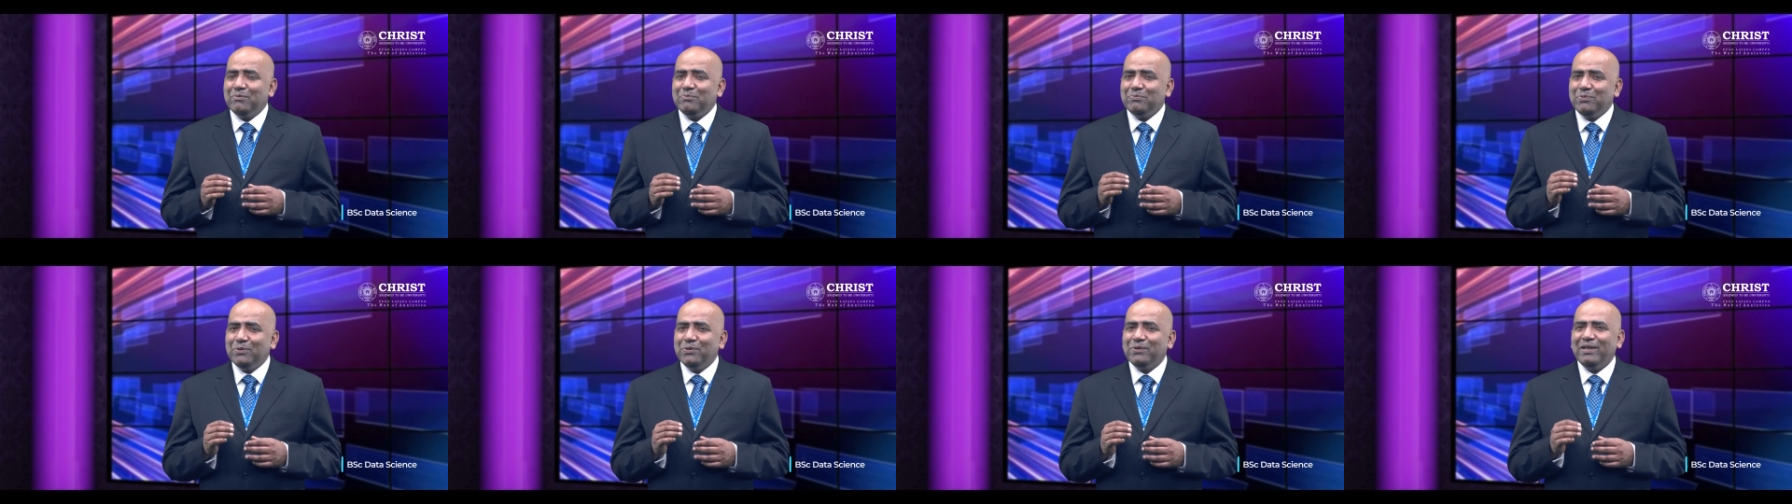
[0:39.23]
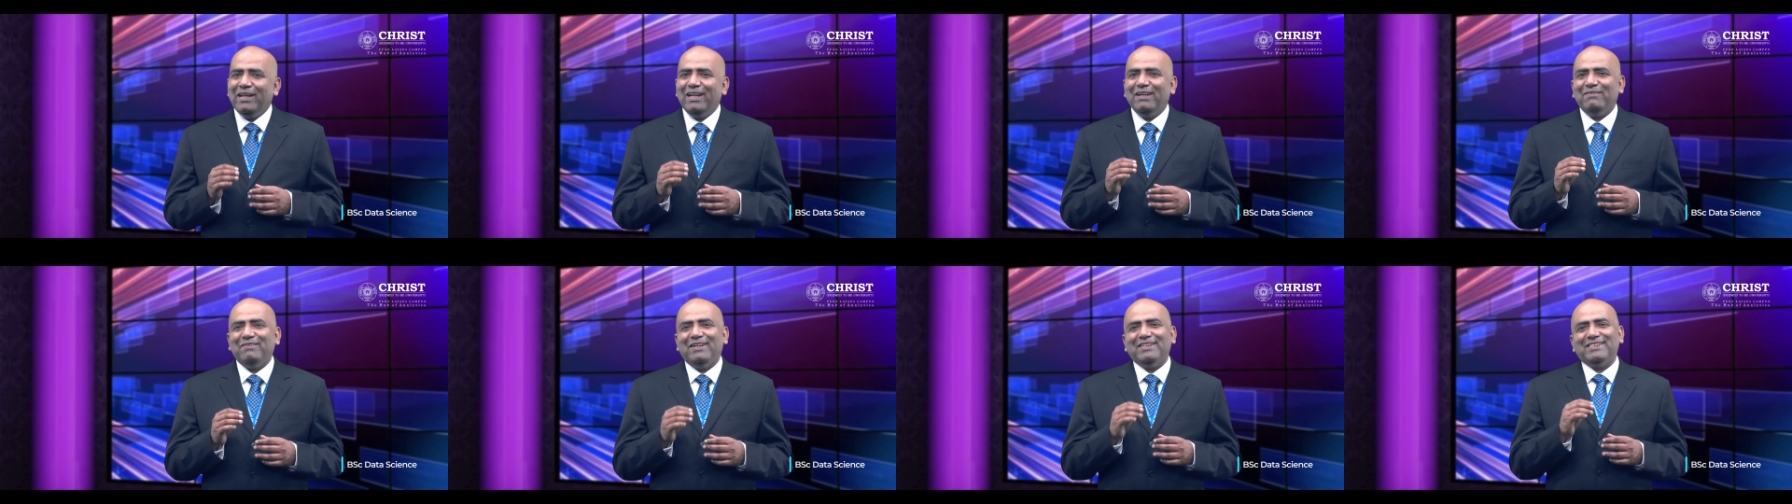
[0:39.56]

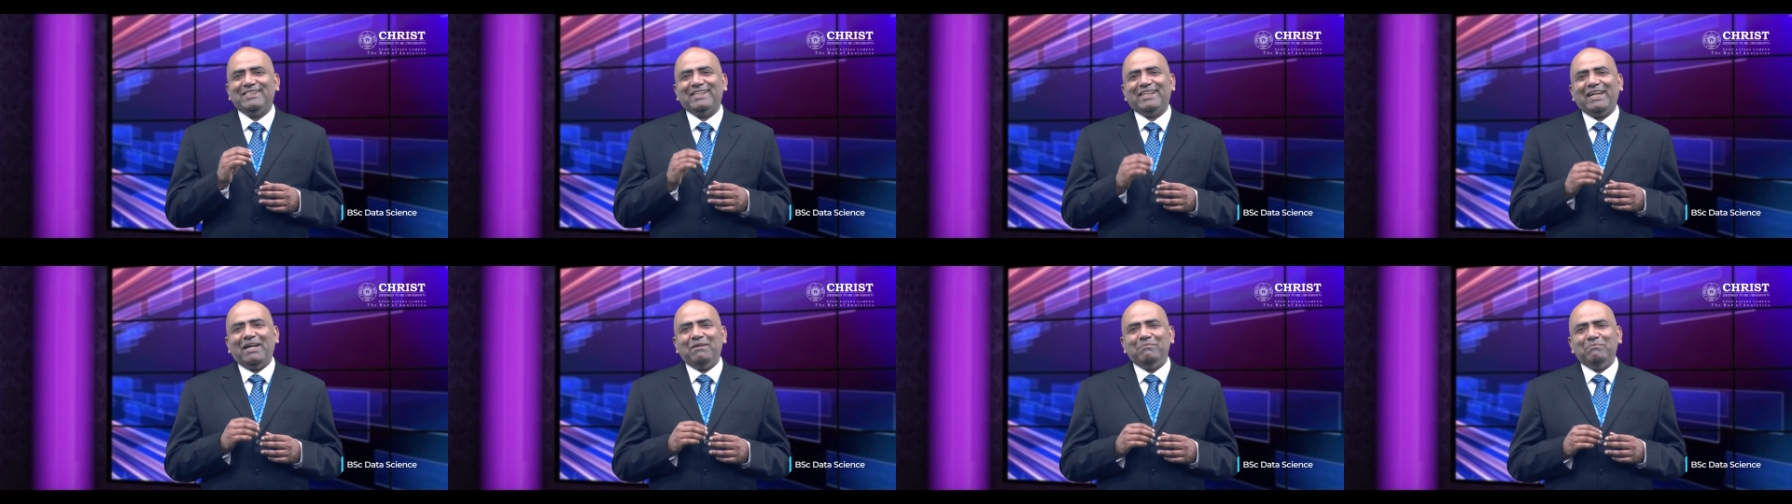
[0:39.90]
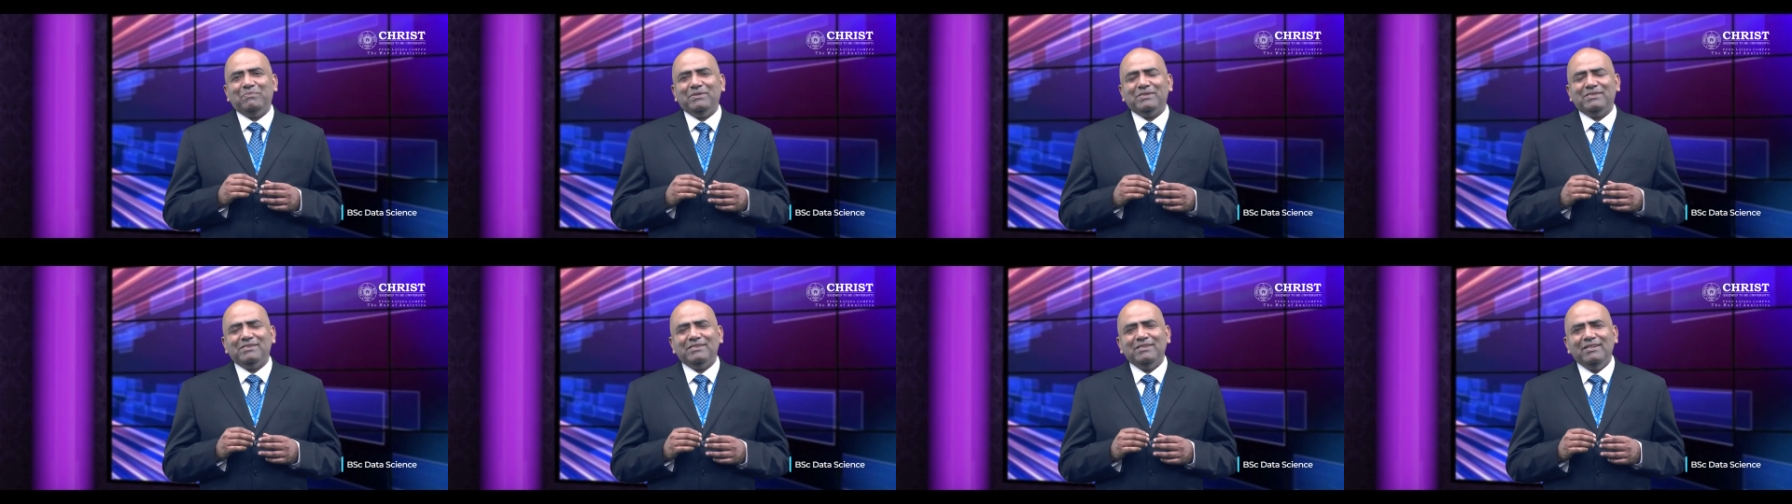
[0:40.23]
Pune Lavasa
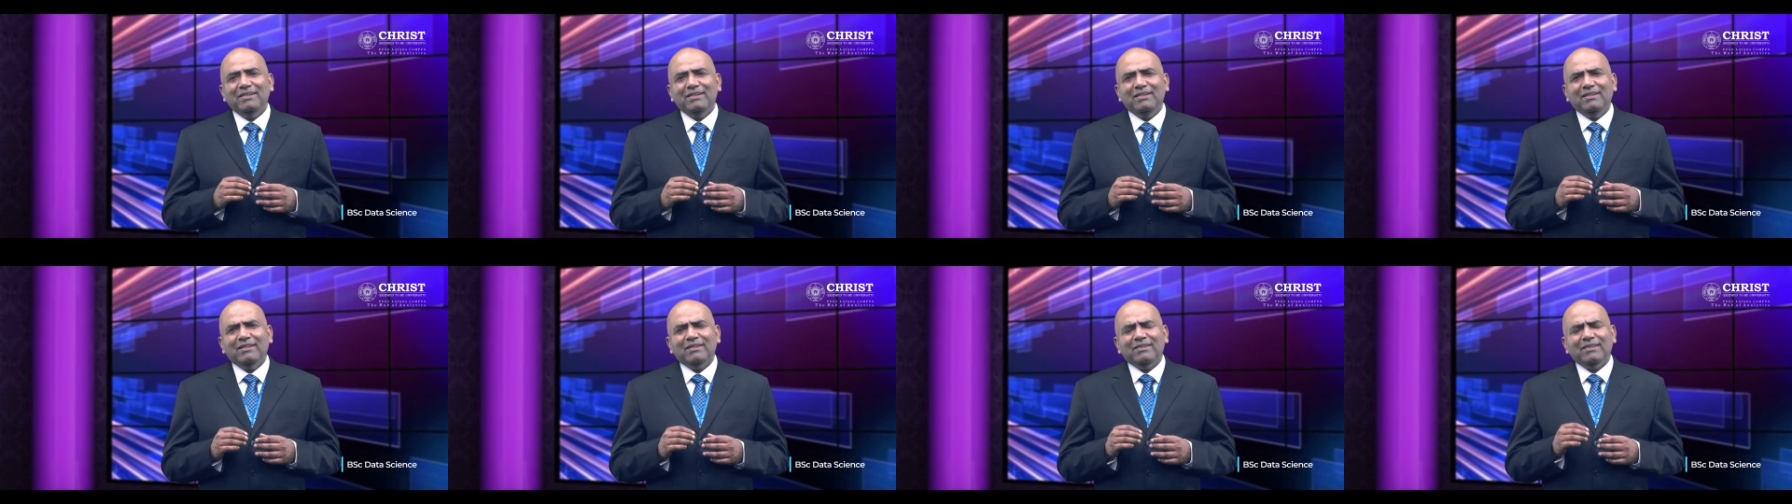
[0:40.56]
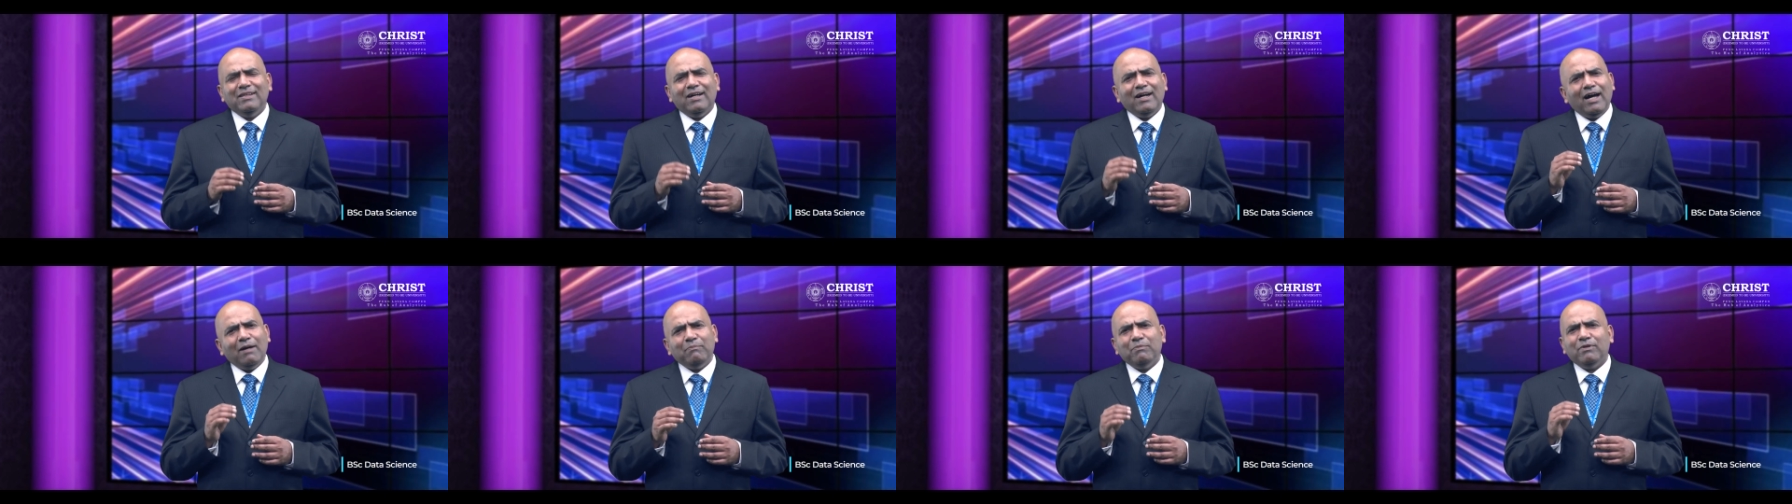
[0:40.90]
campus,
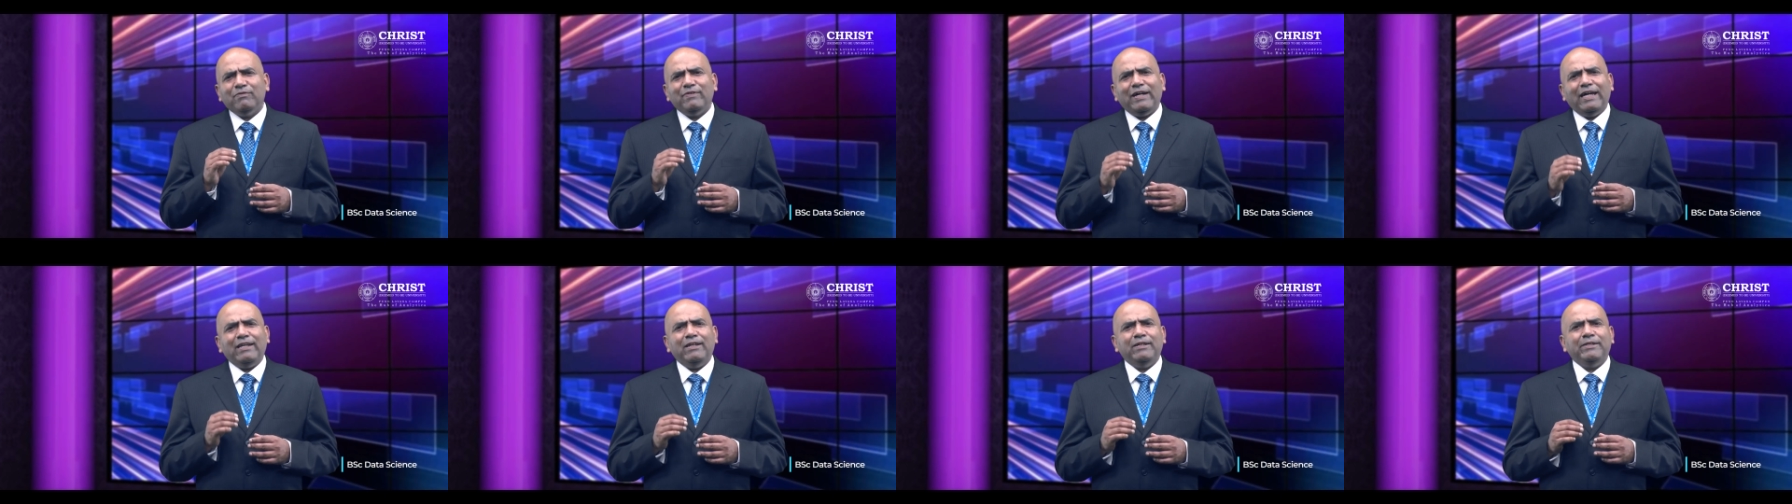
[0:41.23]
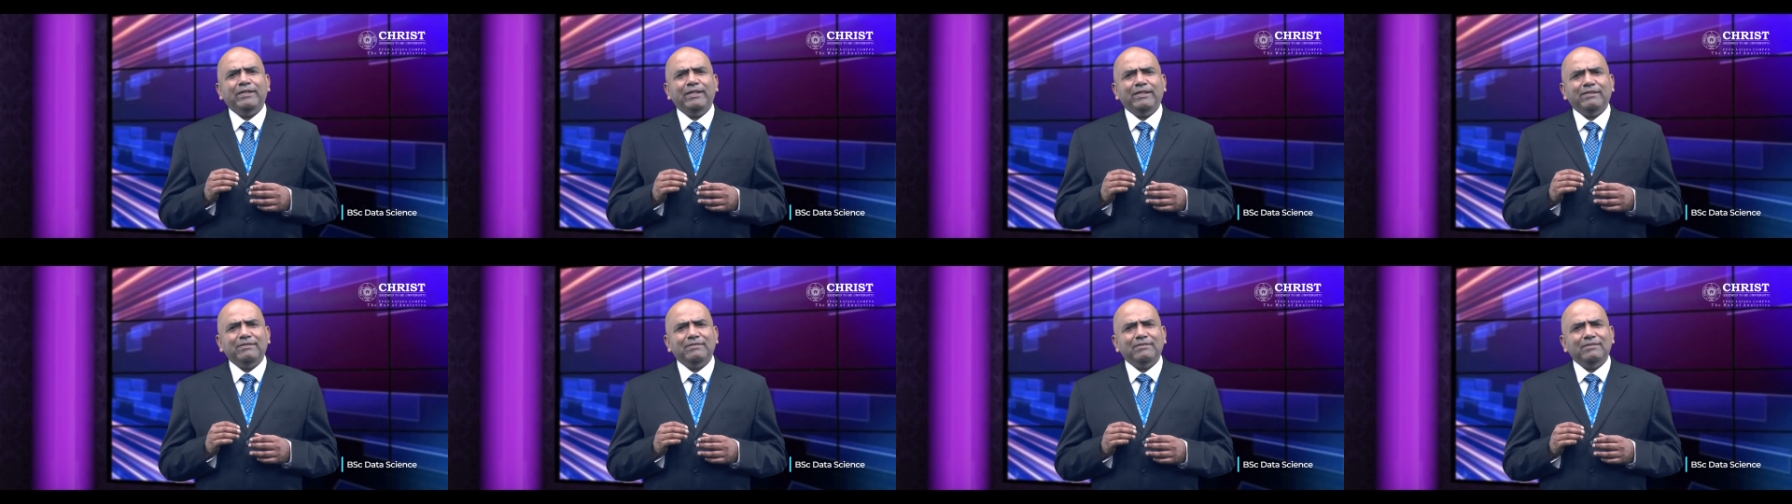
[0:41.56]
the hub of
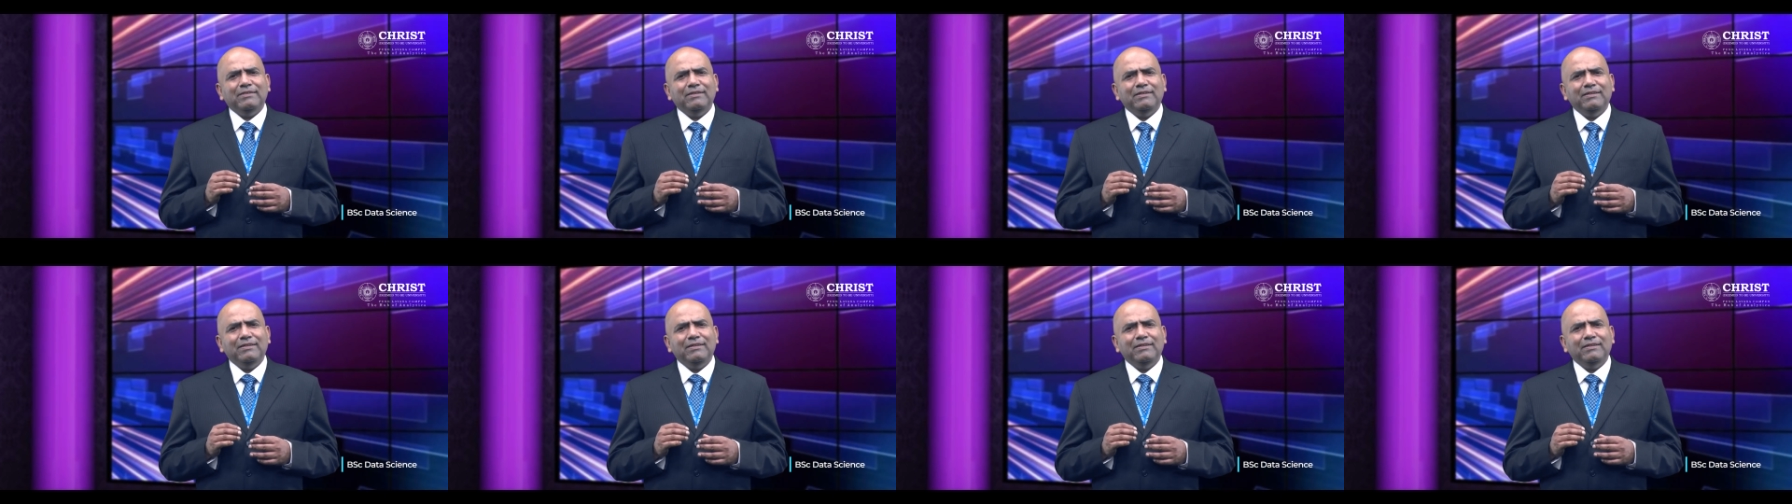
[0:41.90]
analytics,